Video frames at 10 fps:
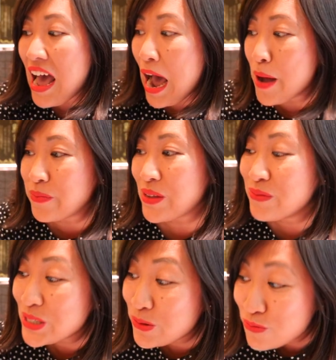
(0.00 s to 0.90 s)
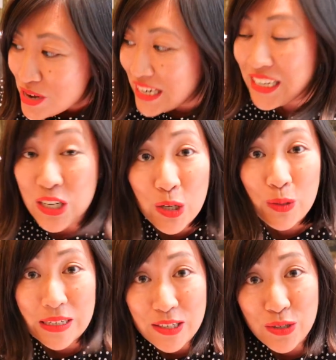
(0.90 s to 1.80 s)
Um, and what's really
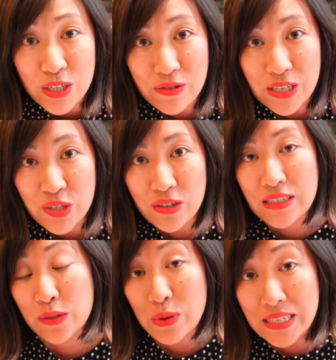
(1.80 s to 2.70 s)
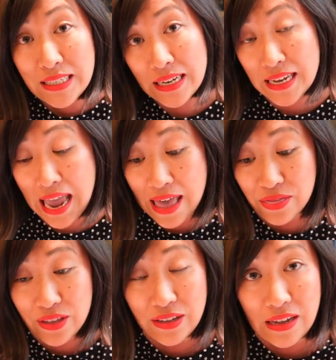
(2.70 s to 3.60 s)
cool at sushi restaurants is we're sitting at,
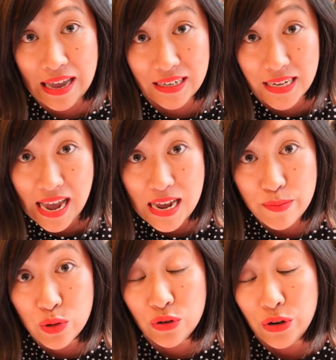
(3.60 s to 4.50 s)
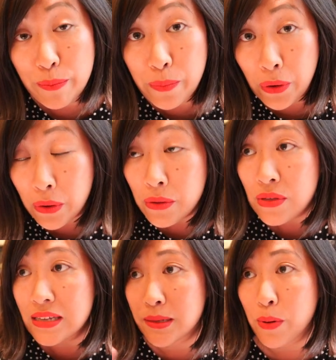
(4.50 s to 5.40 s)
the, at a table or a
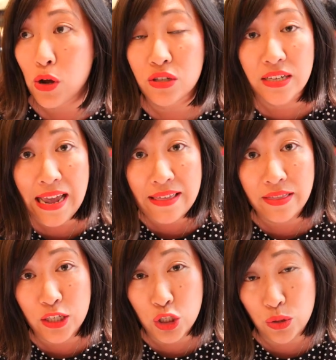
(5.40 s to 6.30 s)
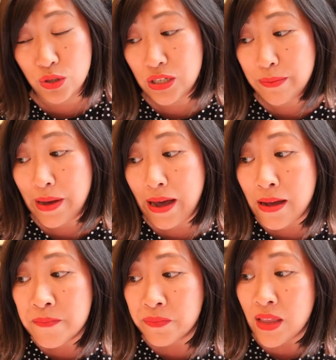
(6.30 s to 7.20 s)
booth as opposed to at the sushi
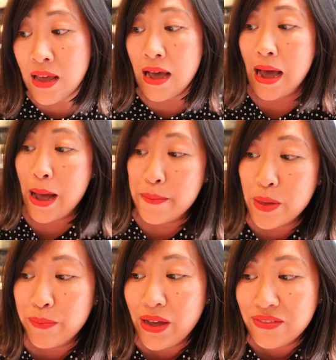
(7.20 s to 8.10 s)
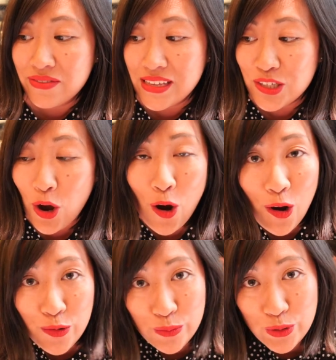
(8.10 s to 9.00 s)
bar. Um, but there's a
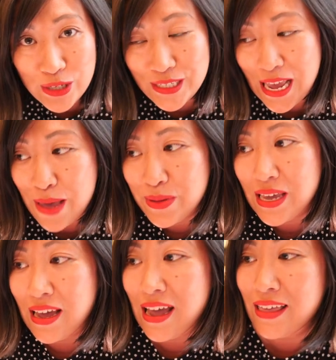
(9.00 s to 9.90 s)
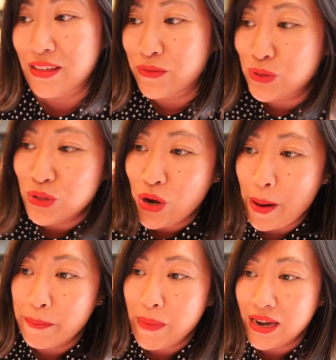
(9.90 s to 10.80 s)
hot water tap here, and they've also
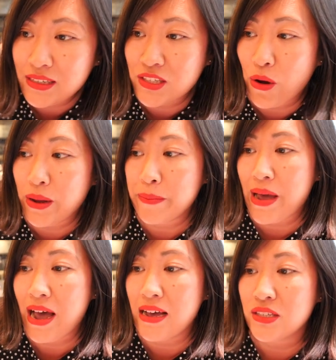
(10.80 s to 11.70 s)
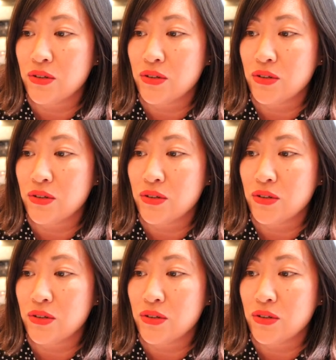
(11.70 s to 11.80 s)
got mugs going past.